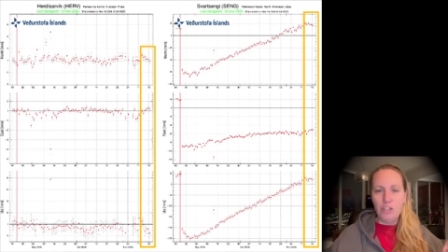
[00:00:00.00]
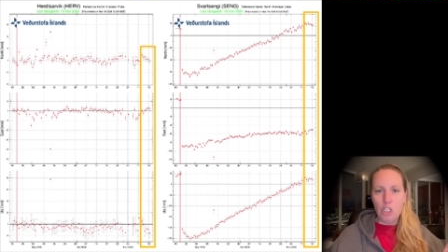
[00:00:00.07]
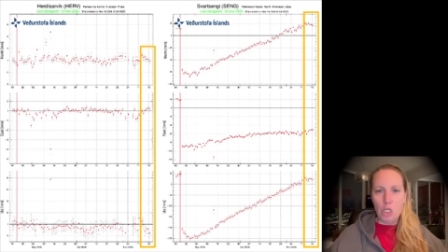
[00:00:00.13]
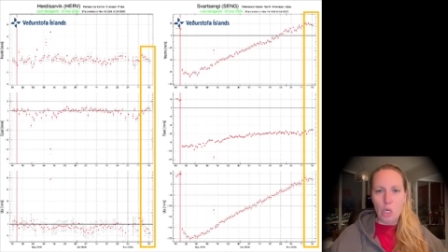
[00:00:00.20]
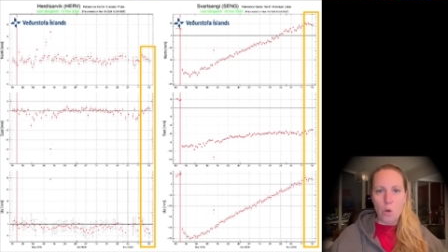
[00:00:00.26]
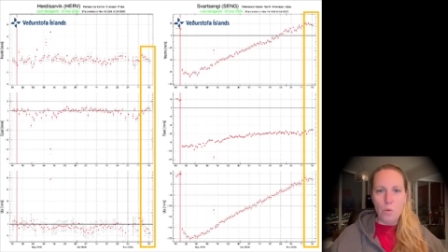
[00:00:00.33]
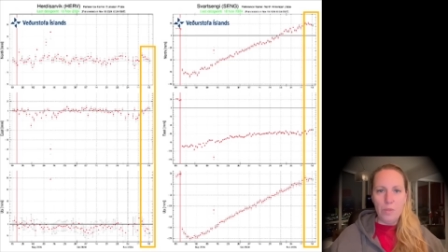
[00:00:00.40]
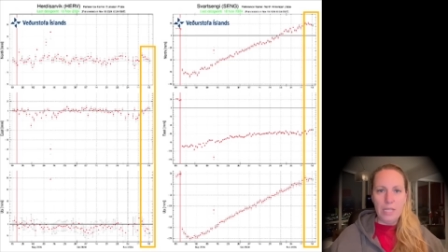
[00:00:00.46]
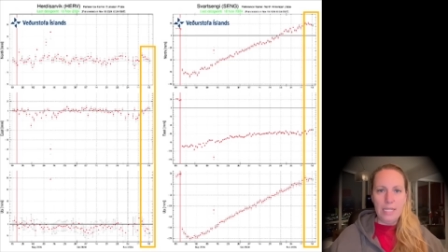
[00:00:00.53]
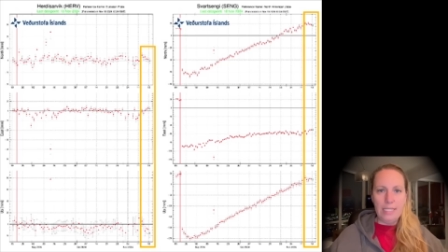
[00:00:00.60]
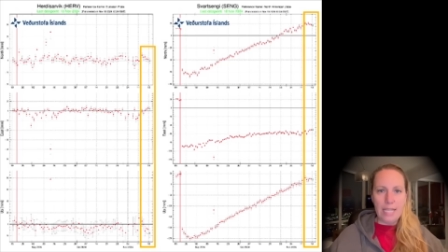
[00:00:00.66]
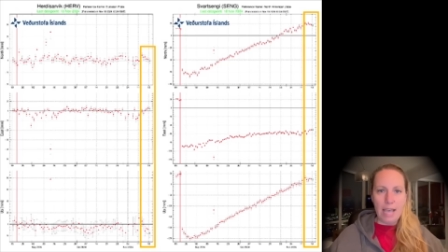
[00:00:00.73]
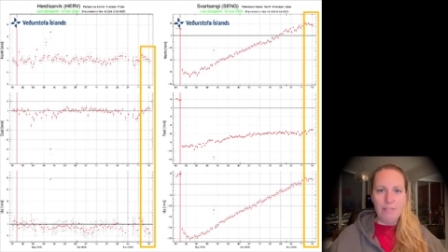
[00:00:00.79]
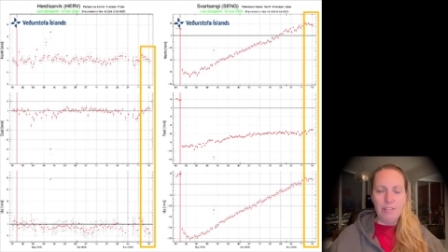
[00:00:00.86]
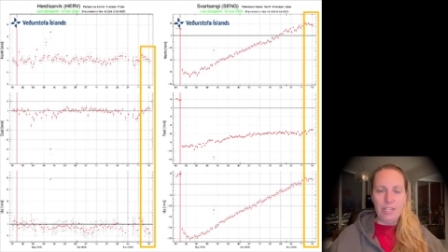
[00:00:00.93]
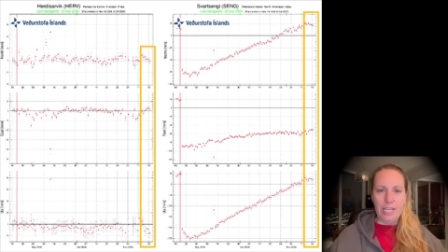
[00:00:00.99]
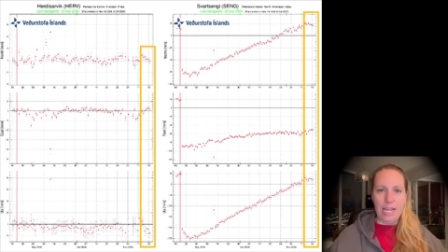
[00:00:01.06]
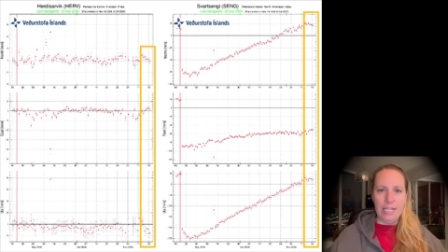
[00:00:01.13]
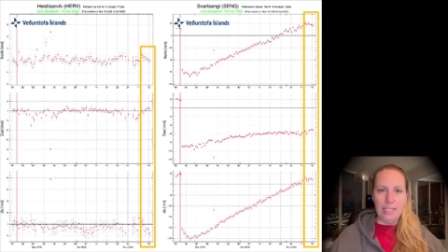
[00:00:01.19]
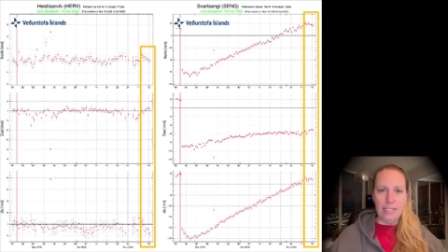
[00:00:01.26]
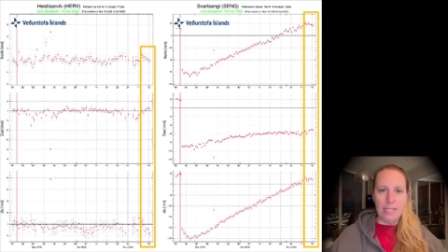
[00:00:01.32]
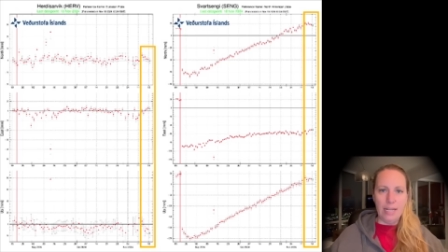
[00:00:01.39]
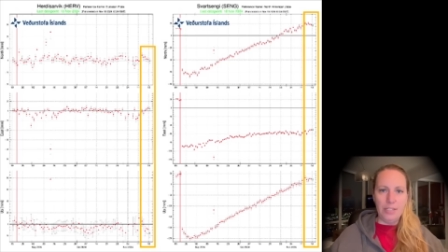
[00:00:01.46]
shown this
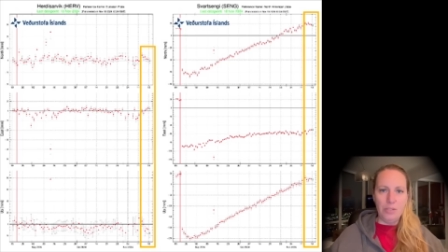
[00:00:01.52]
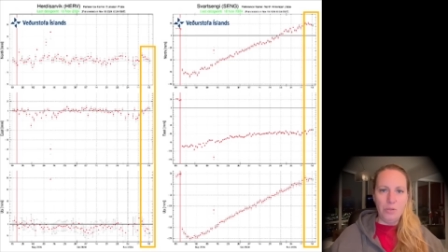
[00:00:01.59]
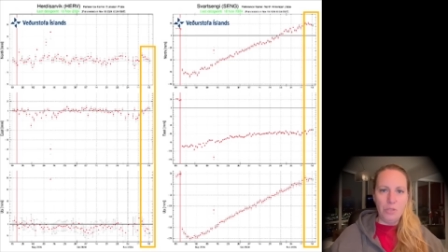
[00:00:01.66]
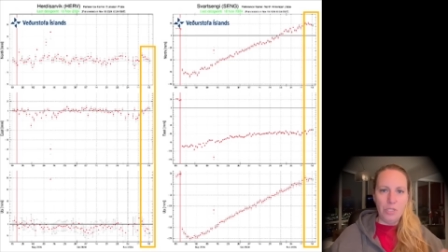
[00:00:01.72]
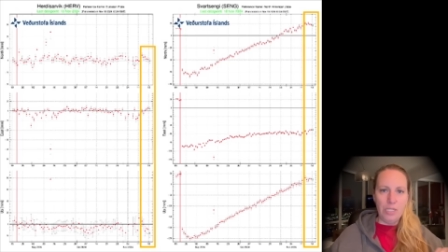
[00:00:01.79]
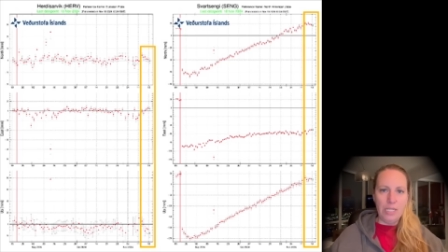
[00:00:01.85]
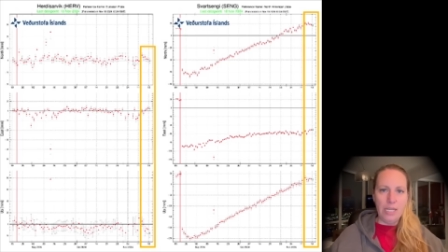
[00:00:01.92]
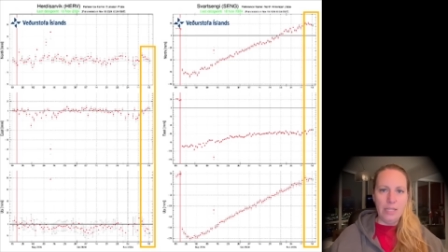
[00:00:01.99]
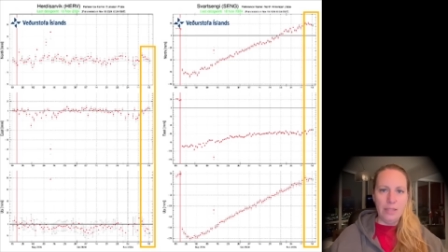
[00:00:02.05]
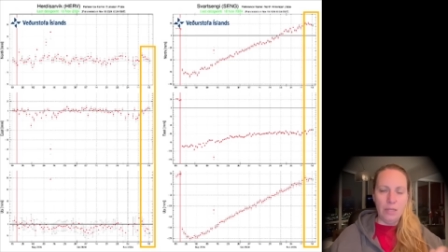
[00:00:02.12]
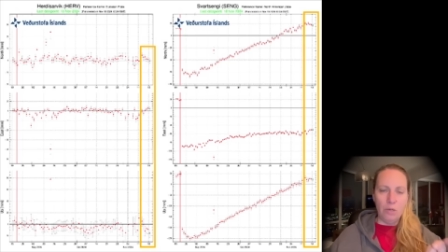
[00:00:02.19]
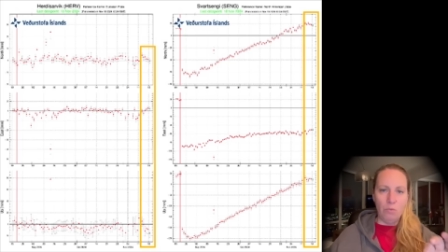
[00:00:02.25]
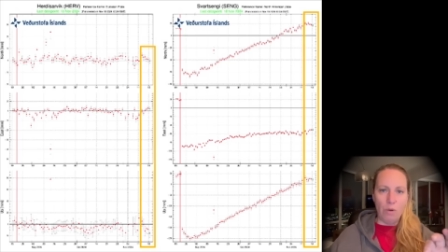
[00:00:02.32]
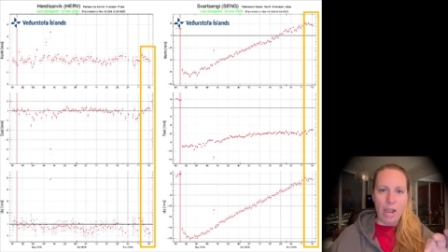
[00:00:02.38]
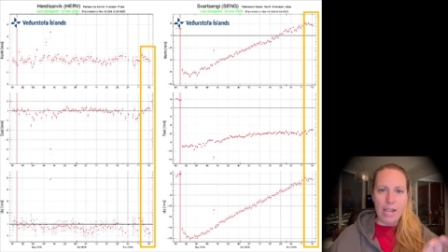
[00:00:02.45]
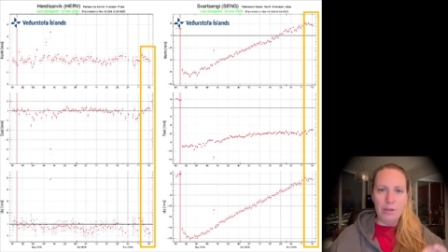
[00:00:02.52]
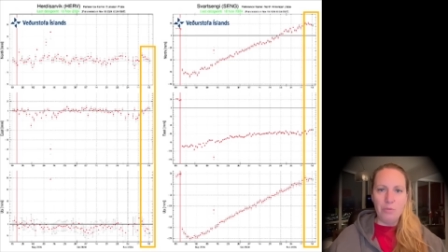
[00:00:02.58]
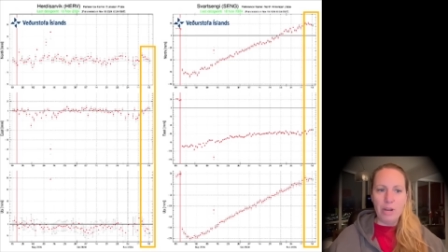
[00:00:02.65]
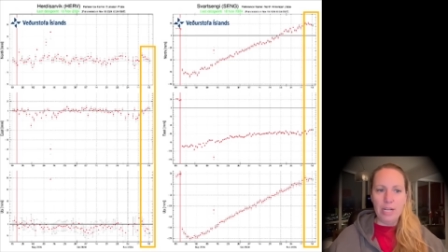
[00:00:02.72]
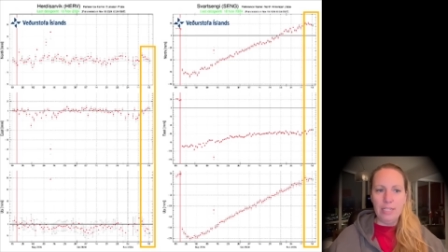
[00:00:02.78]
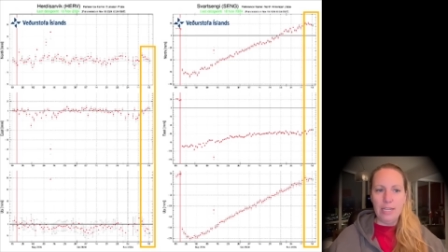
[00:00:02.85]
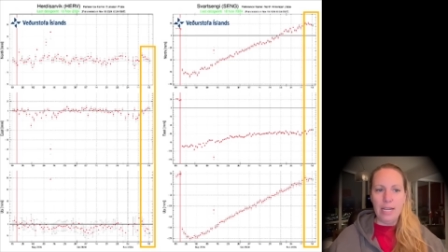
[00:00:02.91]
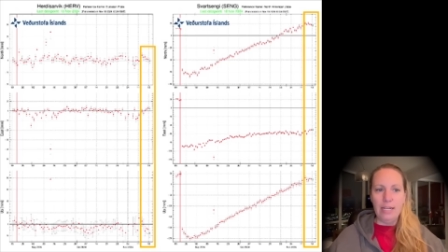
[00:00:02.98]
evidence that you see in the right
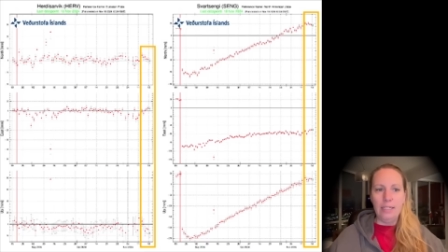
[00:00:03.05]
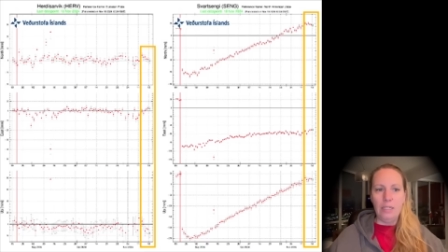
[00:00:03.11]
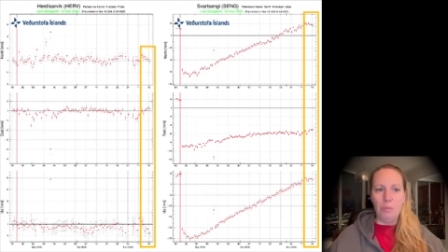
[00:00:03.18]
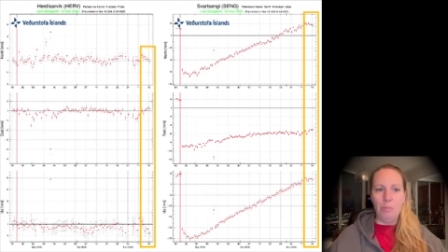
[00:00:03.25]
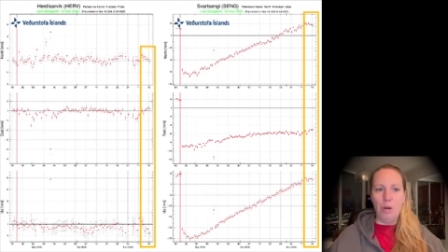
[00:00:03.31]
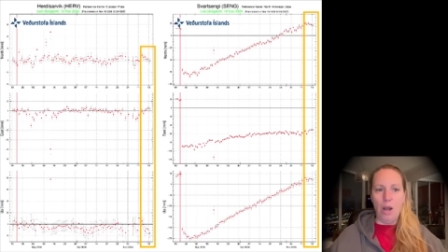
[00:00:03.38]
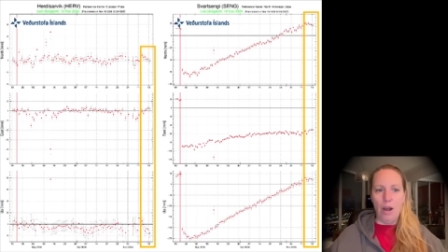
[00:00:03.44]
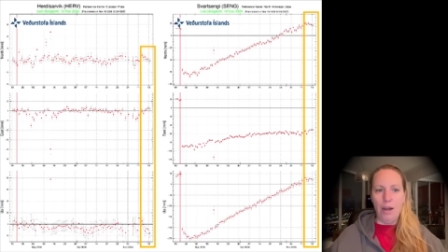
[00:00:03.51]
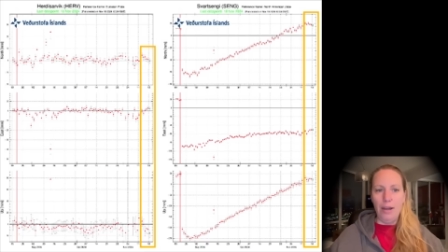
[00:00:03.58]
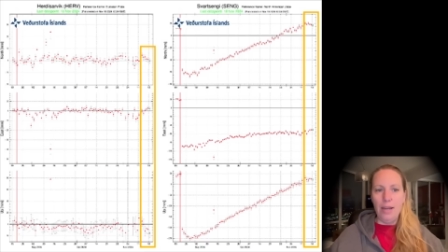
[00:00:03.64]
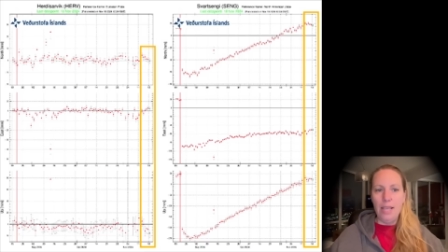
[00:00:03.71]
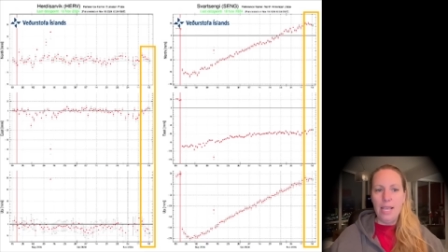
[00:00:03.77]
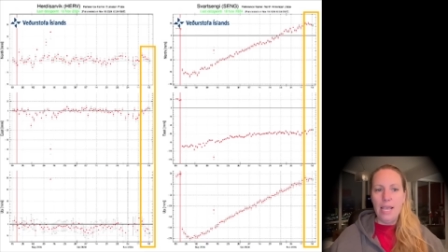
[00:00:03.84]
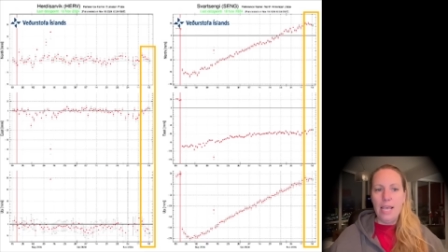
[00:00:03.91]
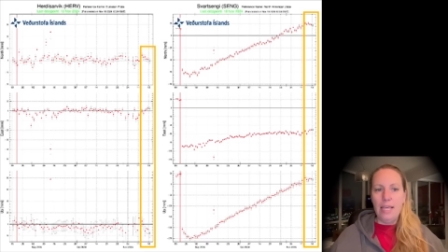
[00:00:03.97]
rectangle bar